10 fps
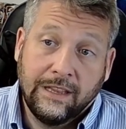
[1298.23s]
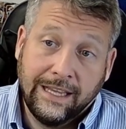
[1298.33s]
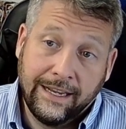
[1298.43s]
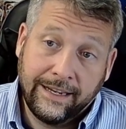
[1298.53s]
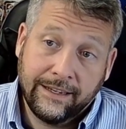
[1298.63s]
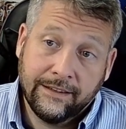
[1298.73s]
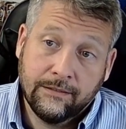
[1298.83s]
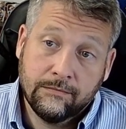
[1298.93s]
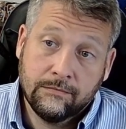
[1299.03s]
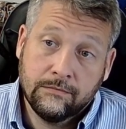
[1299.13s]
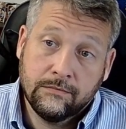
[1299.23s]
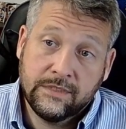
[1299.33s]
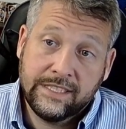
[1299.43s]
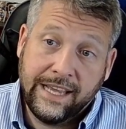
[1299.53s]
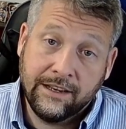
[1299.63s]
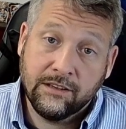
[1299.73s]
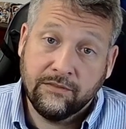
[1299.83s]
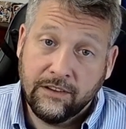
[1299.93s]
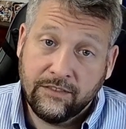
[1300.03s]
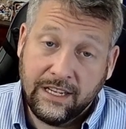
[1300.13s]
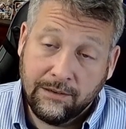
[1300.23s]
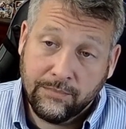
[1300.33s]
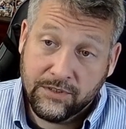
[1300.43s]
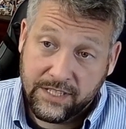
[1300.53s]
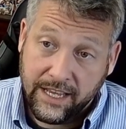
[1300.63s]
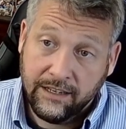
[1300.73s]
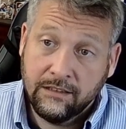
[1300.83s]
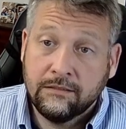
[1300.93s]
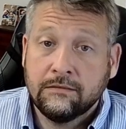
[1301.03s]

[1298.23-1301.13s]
like 10 to 15%